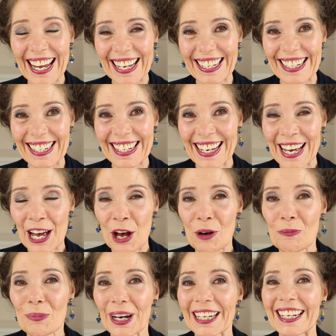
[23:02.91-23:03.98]
end,
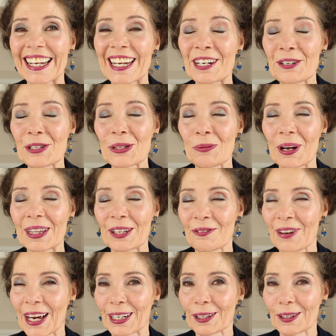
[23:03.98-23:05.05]
but here's what the
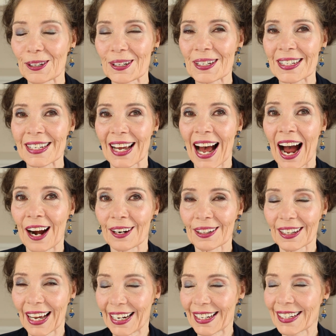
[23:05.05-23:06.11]
final looks are
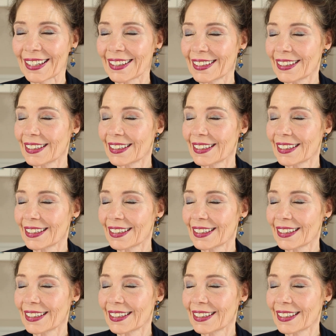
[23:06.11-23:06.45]
like.